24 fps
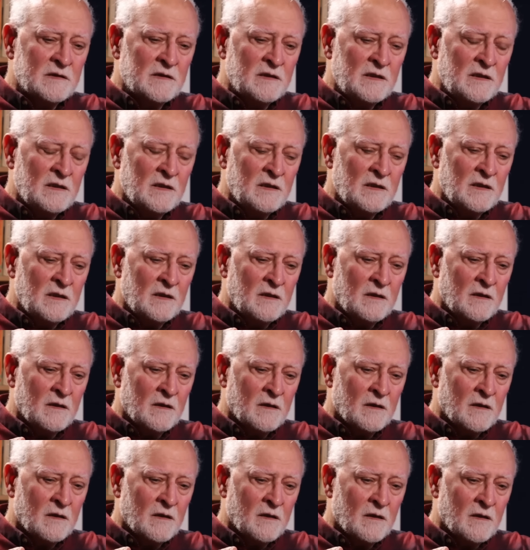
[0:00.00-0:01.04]

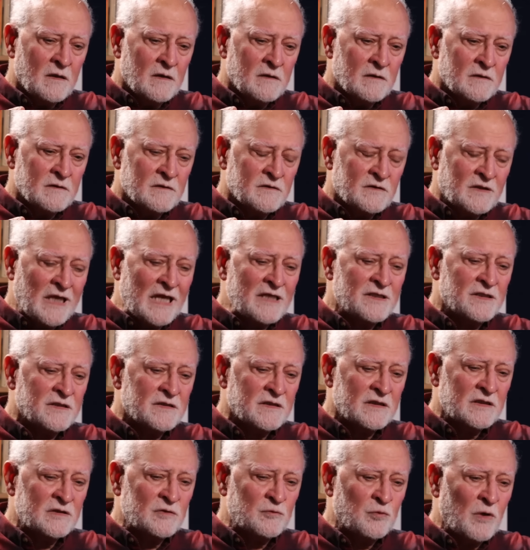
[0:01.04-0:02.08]
the
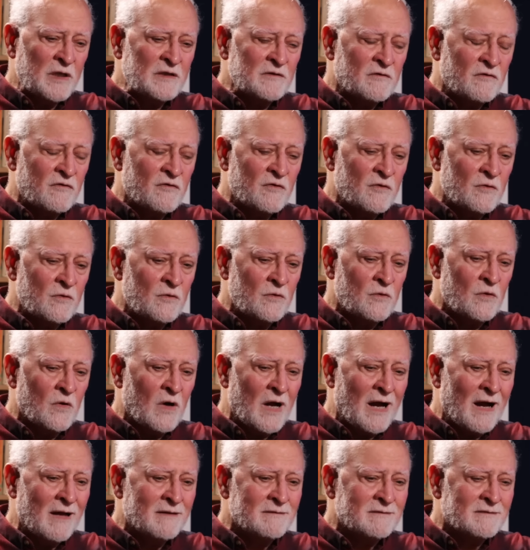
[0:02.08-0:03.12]
stages it went
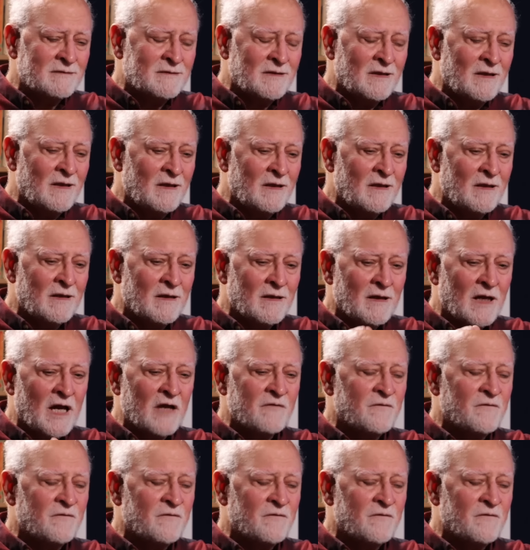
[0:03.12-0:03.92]
through until